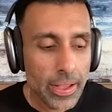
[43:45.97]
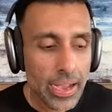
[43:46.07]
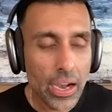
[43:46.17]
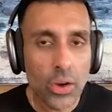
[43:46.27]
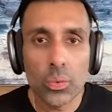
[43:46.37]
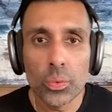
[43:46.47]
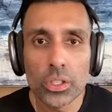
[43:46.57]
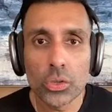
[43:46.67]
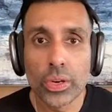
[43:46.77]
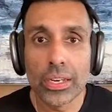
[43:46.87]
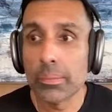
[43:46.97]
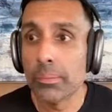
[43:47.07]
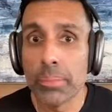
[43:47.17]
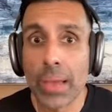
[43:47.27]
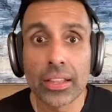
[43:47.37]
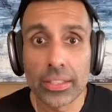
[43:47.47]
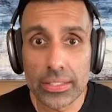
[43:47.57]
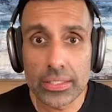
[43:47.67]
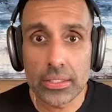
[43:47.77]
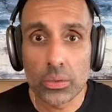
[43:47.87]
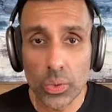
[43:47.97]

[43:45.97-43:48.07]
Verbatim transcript: how are we creating balance